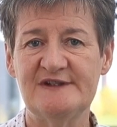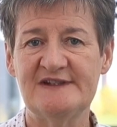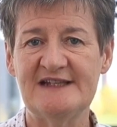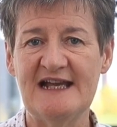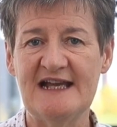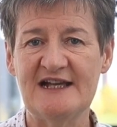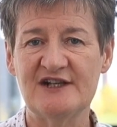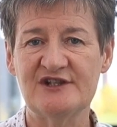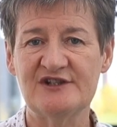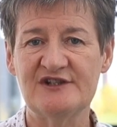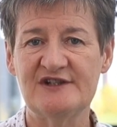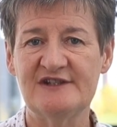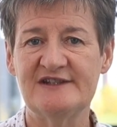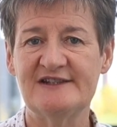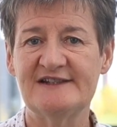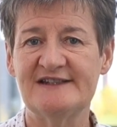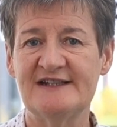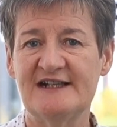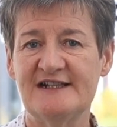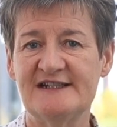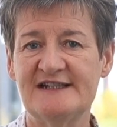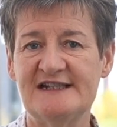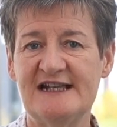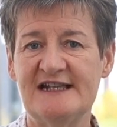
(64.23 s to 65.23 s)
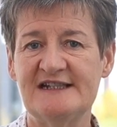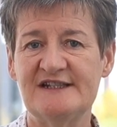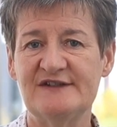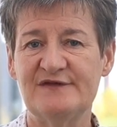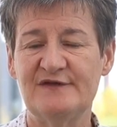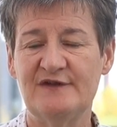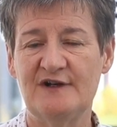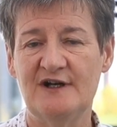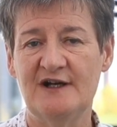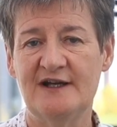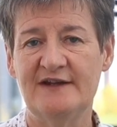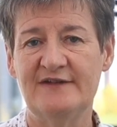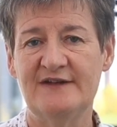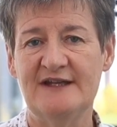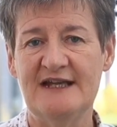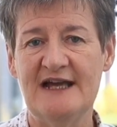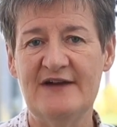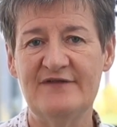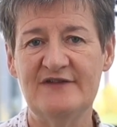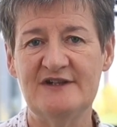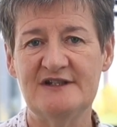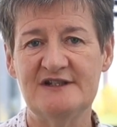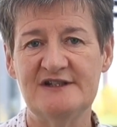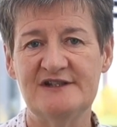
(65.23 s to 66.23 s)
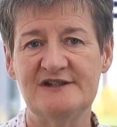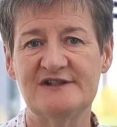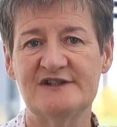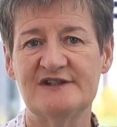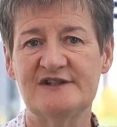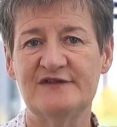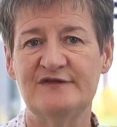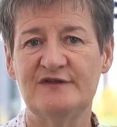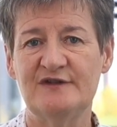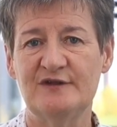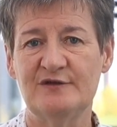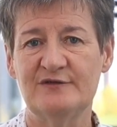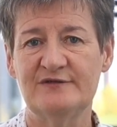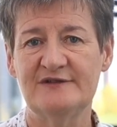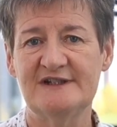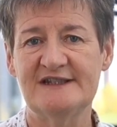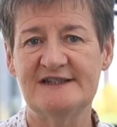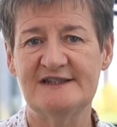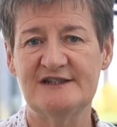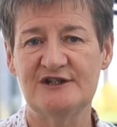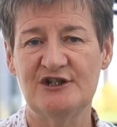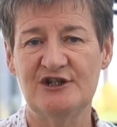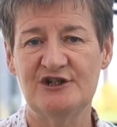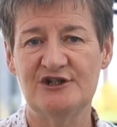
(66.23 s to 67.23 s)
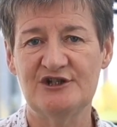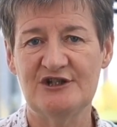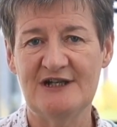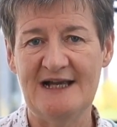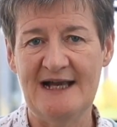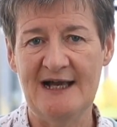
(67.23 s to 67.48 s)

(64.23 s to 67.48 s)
sections identifying the evidence of your research